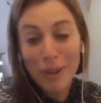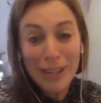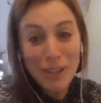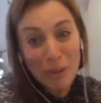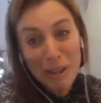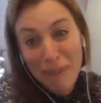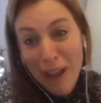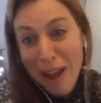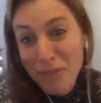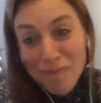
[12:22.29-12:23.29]
20,
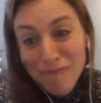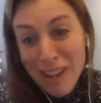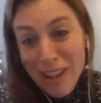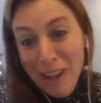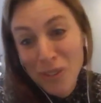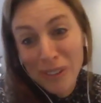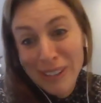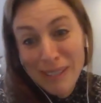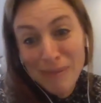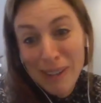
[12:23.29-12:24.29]
25 young
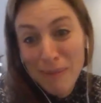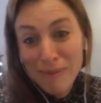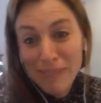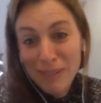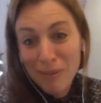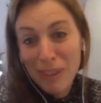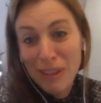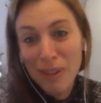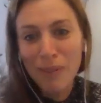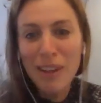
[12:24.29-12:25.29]
children sometimes
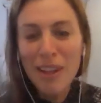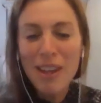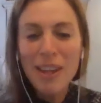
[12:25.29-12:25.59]
with you.